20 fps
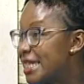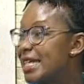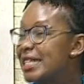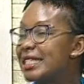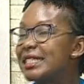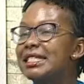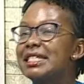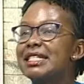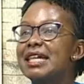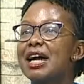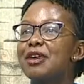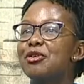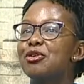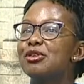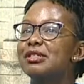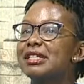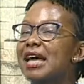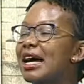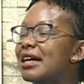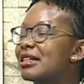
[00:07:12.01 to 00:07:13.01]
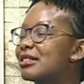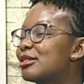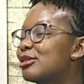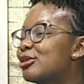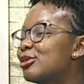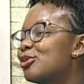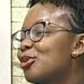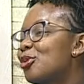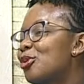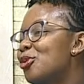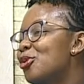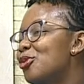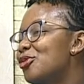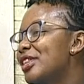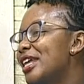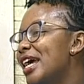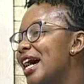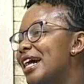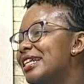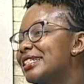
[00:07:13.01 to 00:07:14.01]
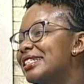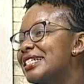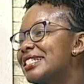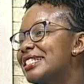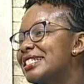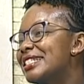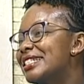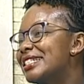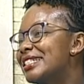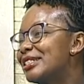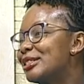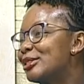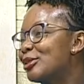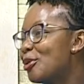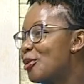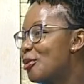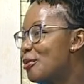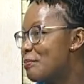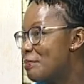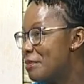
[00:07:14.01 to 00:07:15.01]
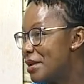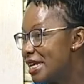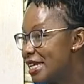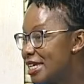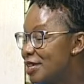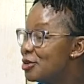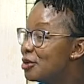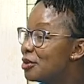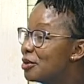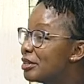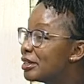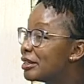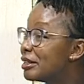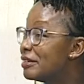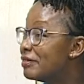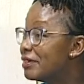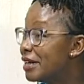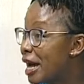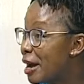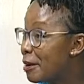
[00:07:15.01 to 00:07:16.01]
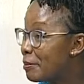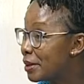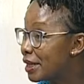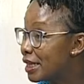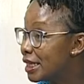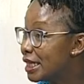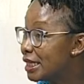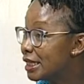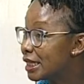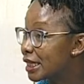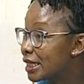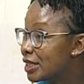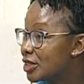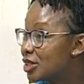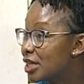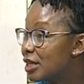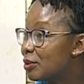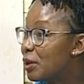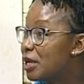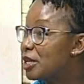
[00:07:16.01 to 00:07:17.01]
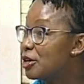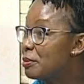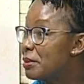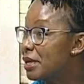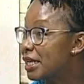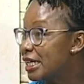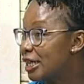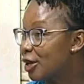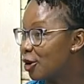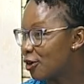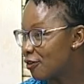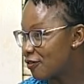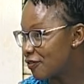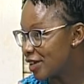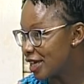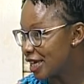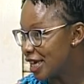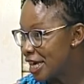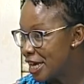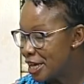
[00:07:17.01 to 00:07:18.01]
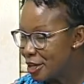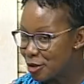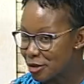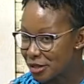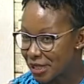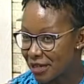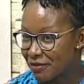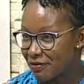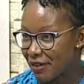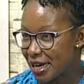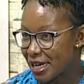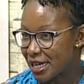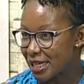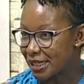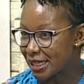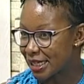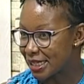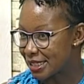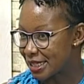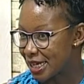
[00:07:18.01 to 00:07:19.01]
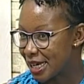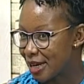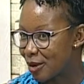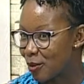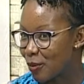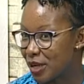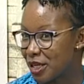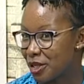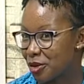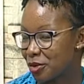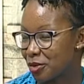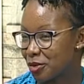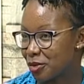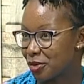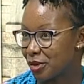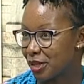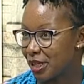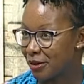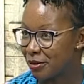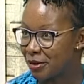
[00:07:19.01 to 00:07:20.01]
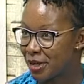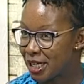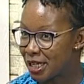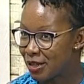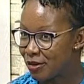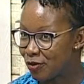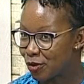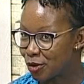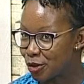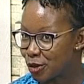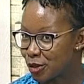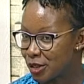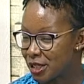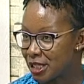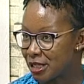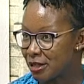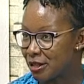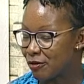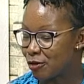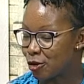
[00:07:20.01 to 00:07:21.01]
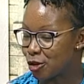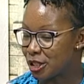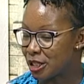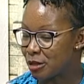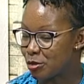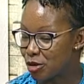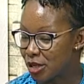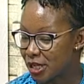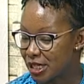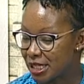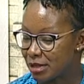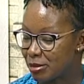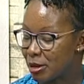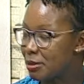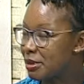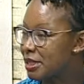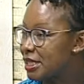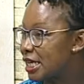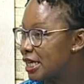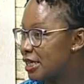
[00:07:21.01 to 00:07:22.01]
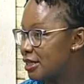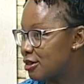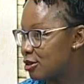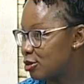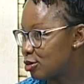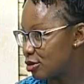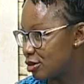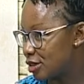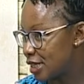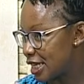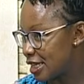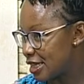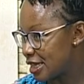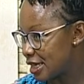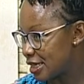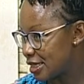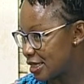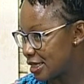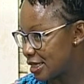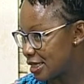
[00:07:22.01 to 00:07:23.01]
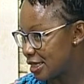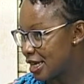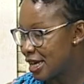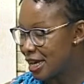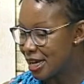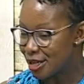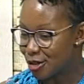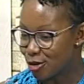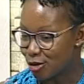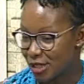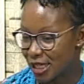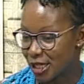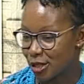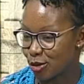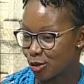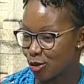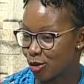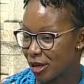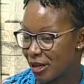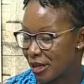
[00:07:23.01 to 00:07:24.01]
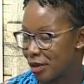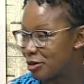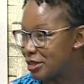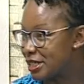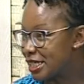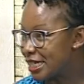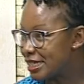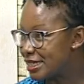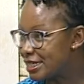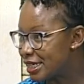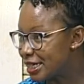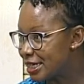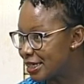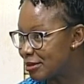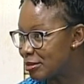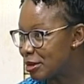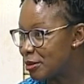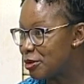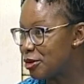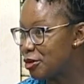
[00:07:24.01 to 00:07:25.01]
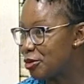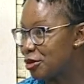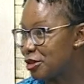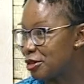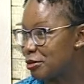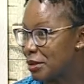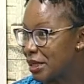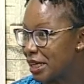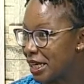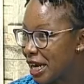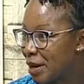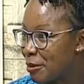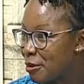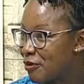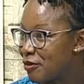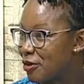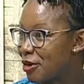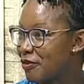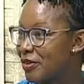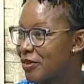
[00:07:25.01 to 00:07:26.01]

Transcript: the scenarios are so they are just yes. so many so you know it can even happen in the so kitchen. When you're making coffee, yes. you start finding that when you're ready for your tea, if your tea break is maybe 10 to 10.30, you tend to go around 10.10, 10, maybe yeah, you want to make yeah. a cup of coffee.